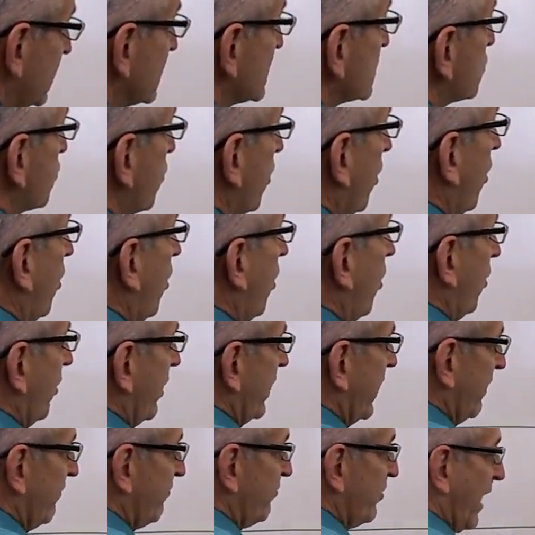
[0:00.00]
in this
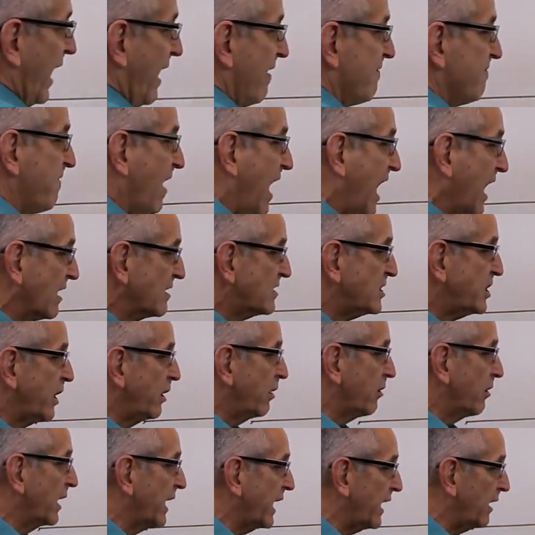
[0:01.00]
role. If you have
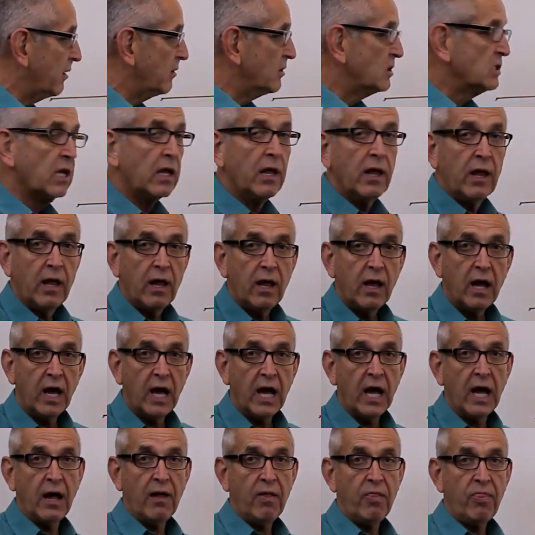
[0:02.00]
volunteer leaders,
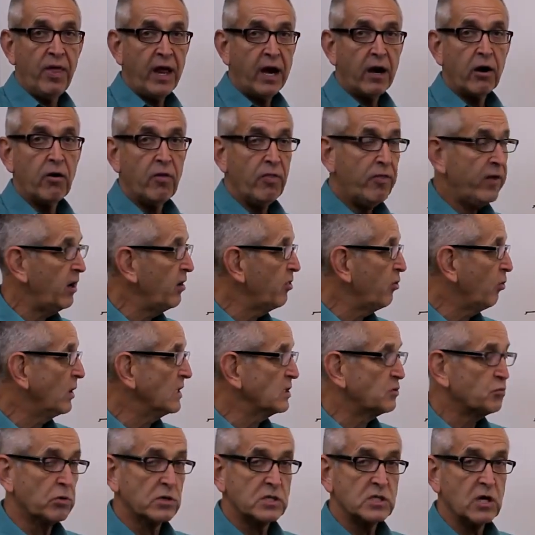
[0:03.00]
they're the
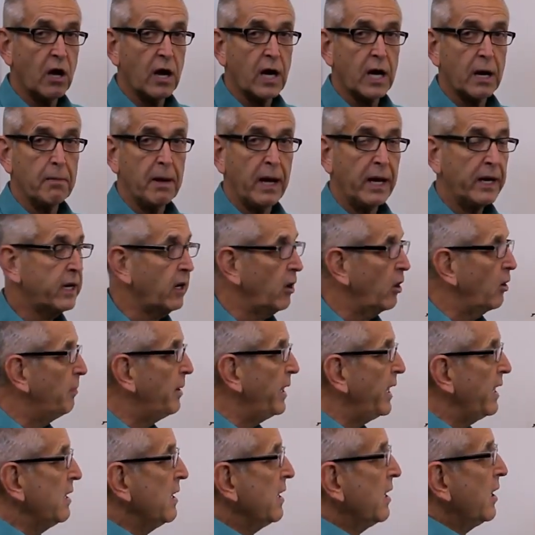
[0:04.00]
ones we're talking about here.
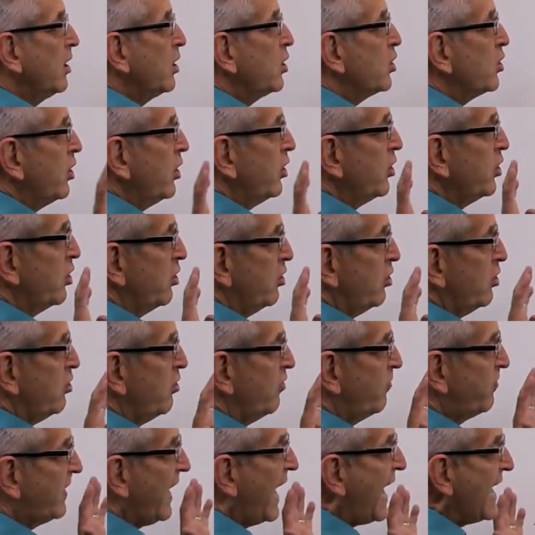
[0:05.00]
But
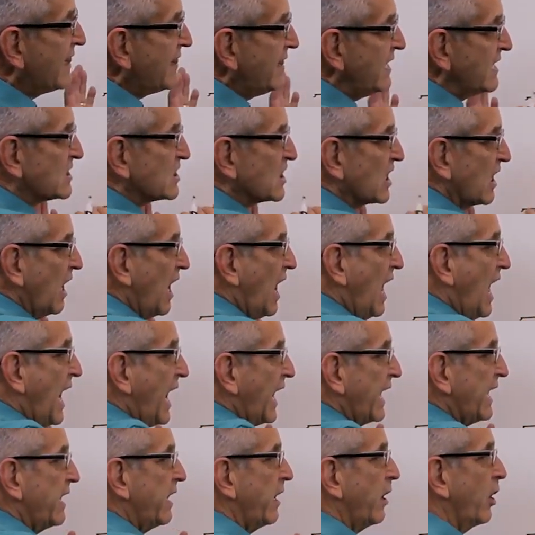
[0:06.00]
you've got this
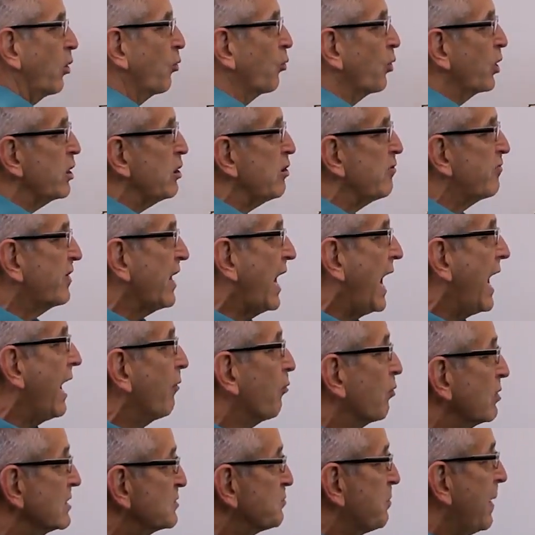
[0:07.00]
line here where you've
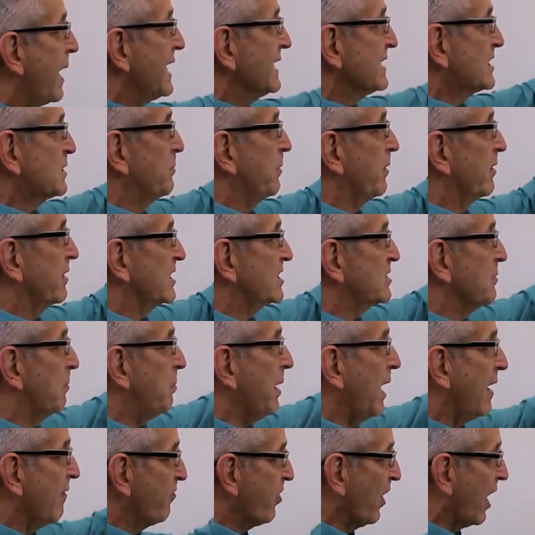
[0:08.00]
got responsibilities
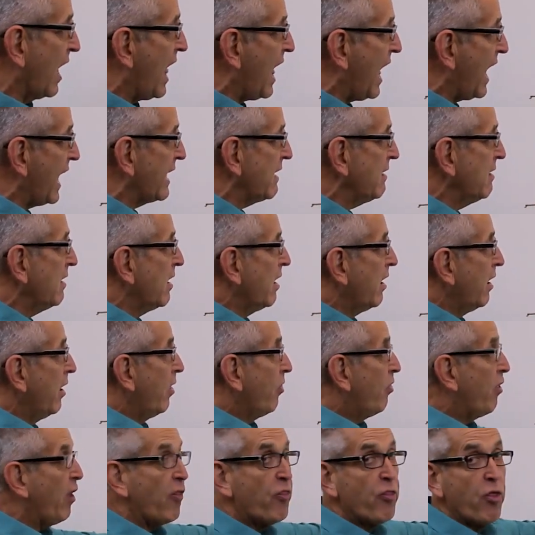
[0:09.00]
above the line
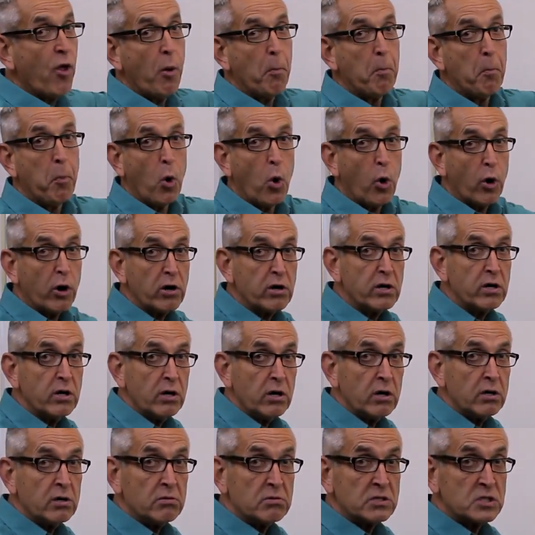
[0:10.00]
that the
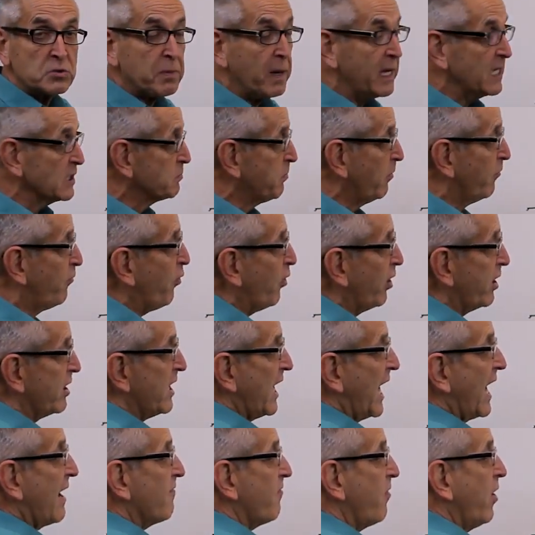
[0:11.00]
board are responsible for,
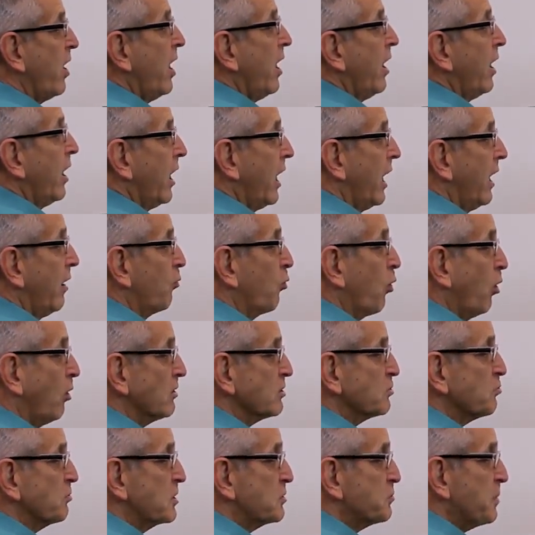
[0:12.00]
and you have
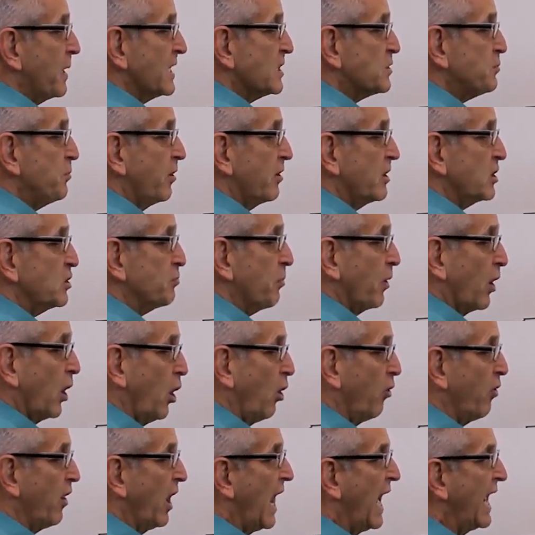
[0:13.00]
roles and responsibilities
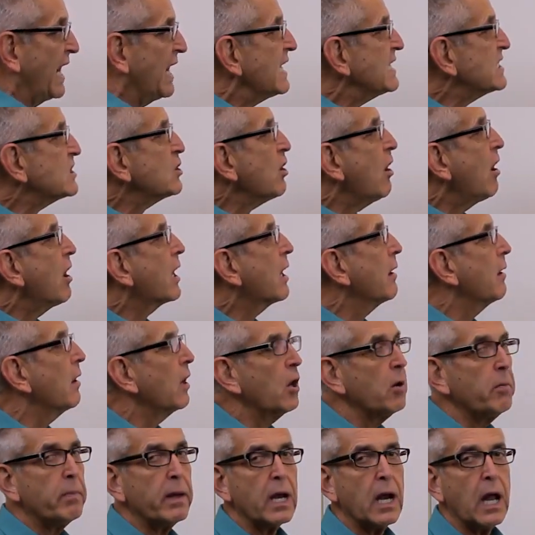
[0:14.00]
below the line. Let's talk a
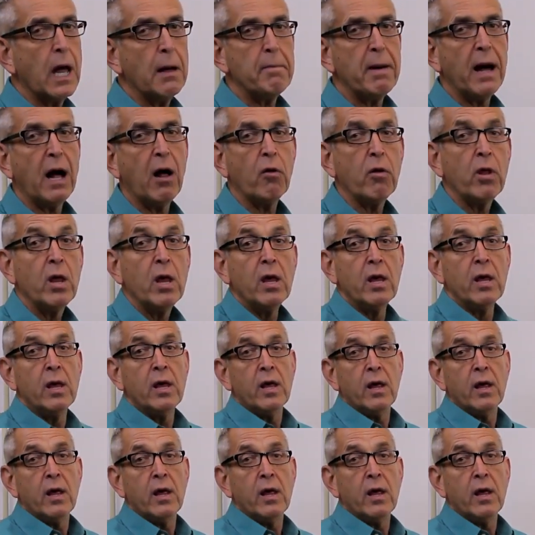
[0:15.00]
little bit about